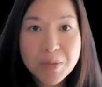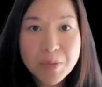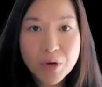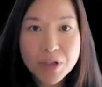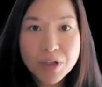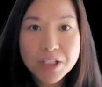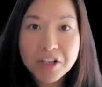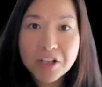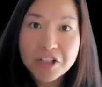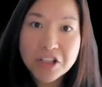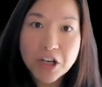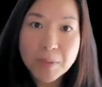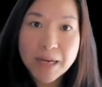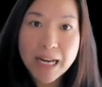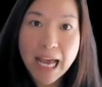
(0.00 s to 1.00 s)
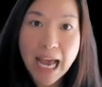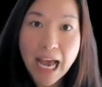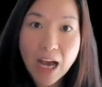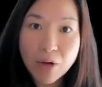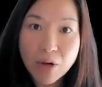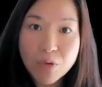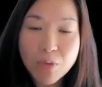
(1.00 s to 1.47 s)
important to determine
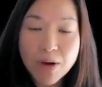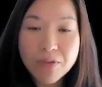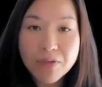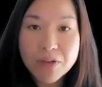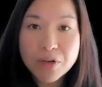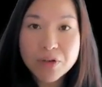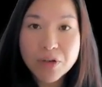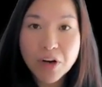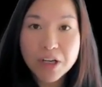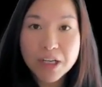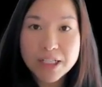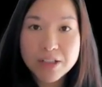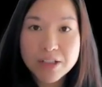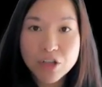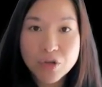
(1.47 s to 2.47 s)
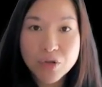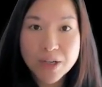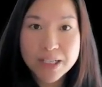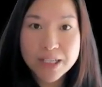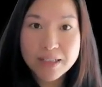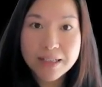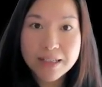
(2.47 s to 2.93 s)
how the revenue targets are
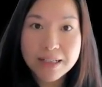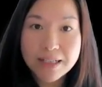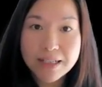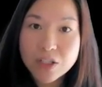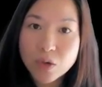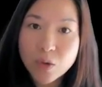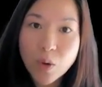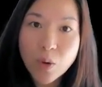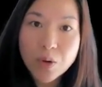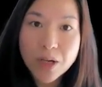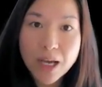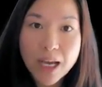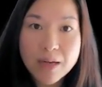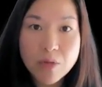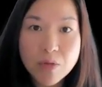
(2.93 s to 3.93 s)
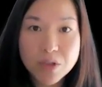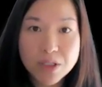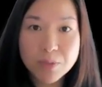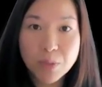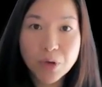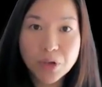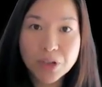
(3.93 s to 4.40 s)
translated into quota, and most
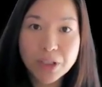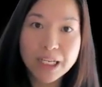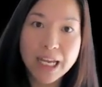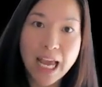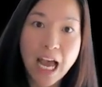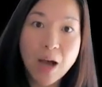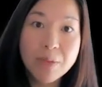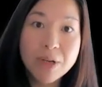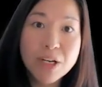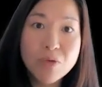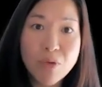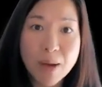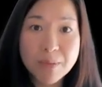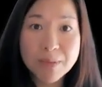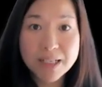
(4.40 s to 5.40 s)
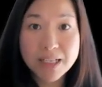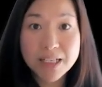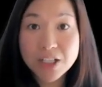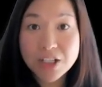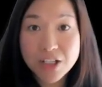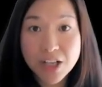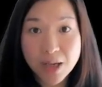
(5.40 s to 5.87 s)
importantly, how many reps in
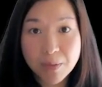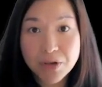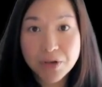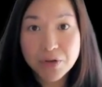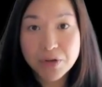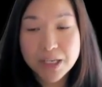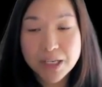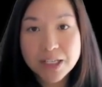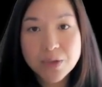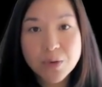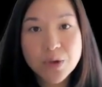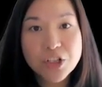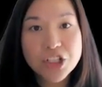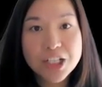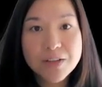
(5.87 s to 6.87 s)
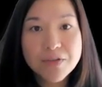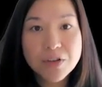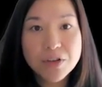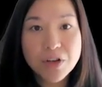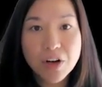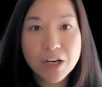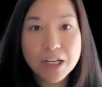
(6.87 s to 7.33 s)
each segment you'll need to achieve
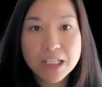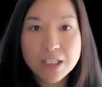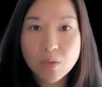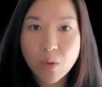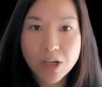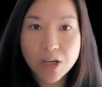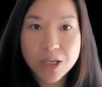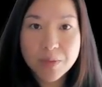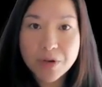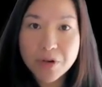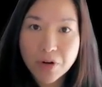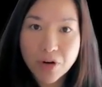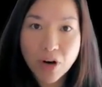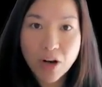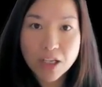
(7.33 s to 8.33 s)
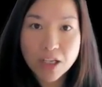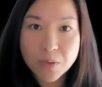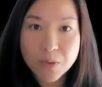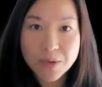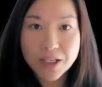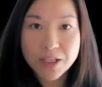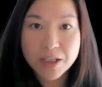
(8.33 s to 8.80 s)
your targets while keeping your costs
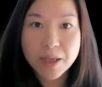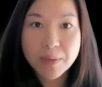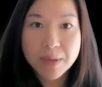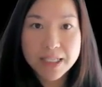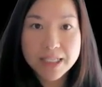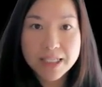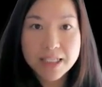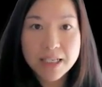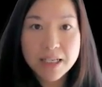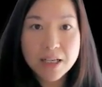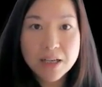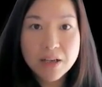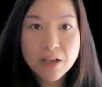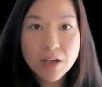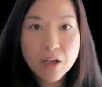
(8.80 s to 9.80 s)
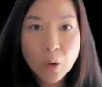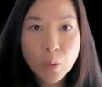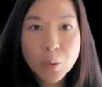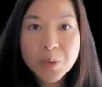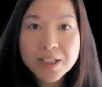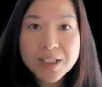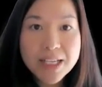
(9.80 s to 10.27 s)
within limits.
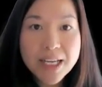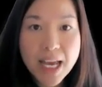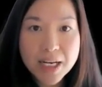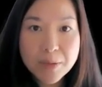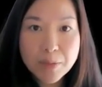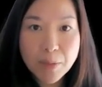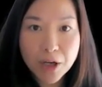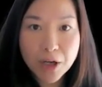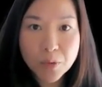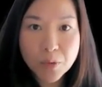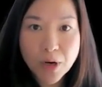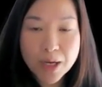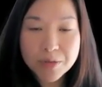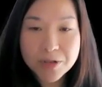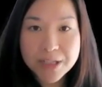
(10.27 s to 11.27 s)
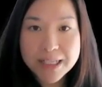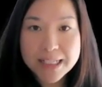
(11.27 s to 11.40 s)
When we click Edit Model, we're able to